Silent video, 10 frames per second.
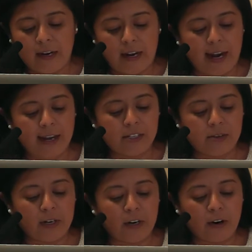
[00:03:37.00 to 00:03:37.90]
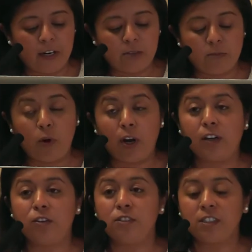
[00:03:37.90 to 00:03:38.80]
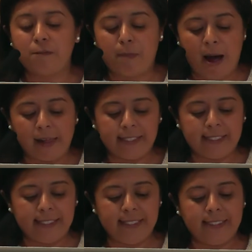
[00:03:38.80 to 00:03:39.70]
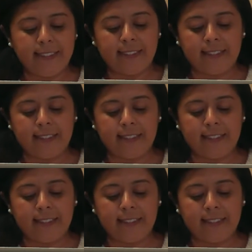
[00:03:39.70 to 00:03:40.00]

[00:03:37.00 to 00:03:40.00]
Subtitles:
and to encourage more inclusive policies